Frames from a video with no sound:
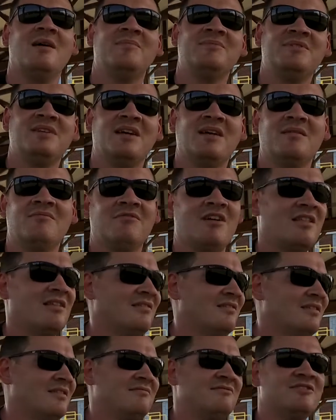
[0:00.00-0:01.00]
update
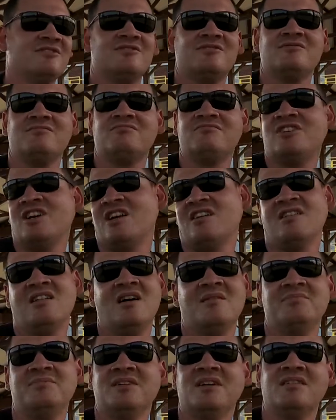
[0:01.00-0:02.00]
rather than just channel
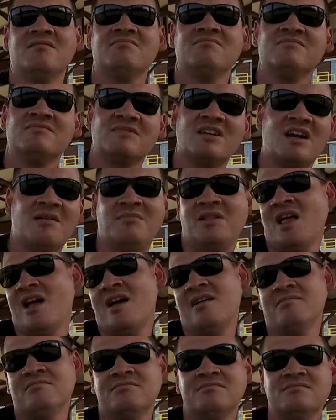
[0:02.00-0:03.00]
update. Kind of bland.